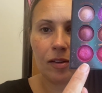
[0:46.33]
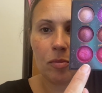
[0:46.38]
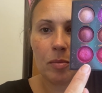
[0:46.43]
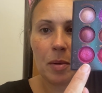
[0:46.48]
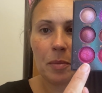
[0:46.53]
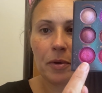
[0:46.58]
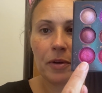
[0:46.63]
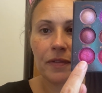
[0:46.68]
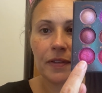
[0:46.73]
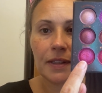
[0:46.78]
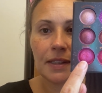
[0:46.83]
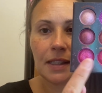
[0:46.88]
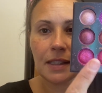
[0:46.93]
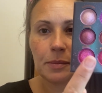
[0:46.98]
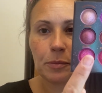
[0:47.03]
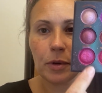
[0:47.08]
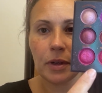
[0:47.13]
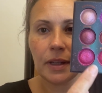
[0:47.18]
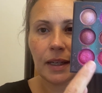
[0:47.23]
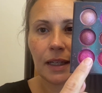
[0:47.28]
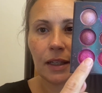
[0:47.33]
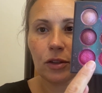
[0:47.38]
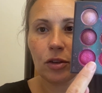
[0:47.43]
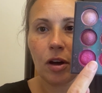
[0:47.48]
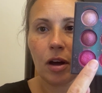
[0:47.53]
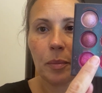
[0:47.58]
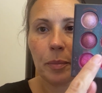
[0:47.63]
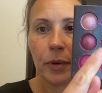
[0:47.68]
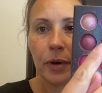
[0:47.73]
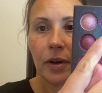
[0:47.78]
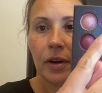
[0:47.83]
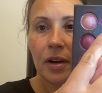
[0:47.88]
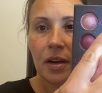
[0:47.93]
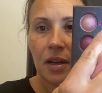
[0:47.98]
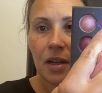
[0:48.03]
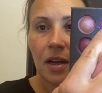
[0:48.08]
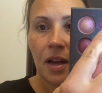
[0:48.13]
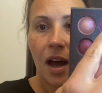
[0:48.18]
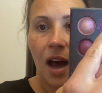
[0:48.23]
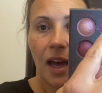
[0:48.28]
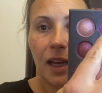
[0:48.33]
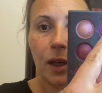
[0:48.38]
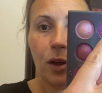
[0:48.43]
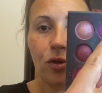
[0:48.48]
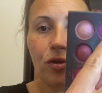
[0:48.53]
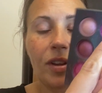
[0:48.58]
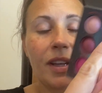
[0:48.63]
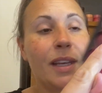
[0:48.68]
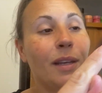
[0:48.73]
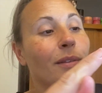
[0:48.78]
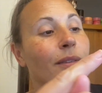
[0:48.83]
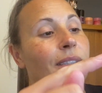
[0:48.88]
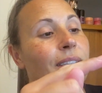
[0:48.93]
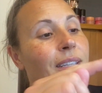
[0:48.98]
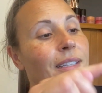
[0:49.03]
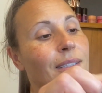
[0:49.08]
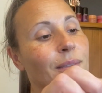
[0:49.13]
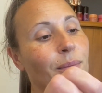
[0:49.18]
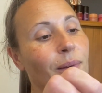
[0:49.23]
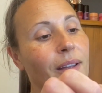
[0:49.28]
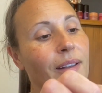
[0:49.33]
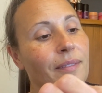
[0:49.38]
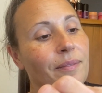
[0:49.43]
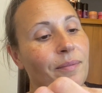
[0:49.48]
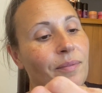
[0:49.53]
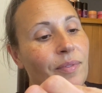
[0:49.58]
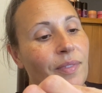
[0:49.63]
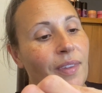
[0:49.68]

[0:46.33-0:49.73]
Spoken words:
remember if this is more like a topper. I usually use this one.